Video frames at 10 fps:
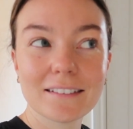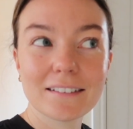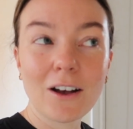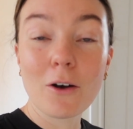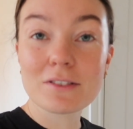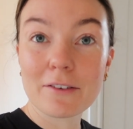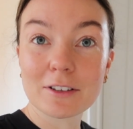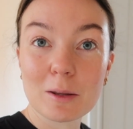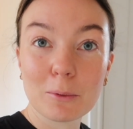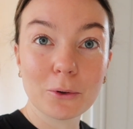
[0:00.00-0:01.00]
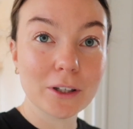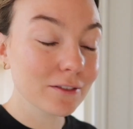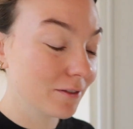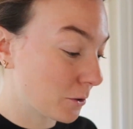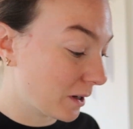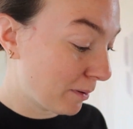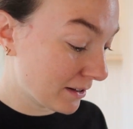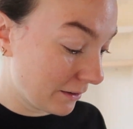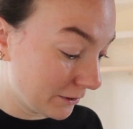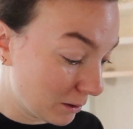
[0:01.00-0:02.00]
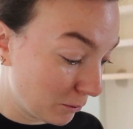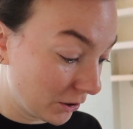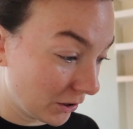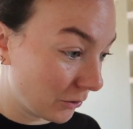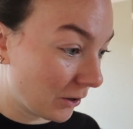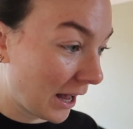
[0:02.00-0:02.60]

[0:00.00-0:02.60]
7:30 in the morning, 7:20 in the morning, your